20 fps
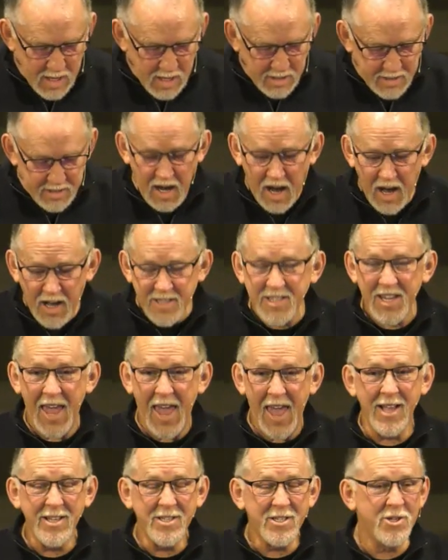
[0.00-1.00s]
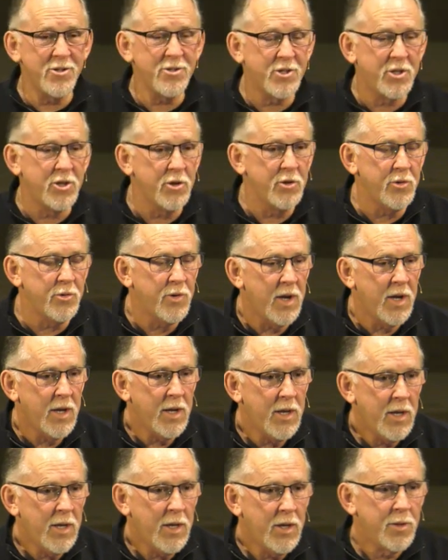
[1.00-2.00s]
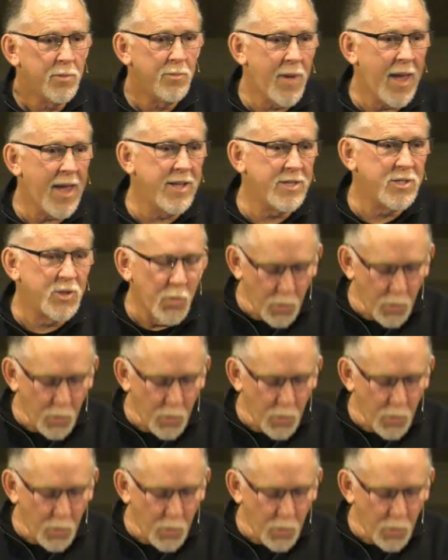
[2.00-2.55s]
God's answer to man's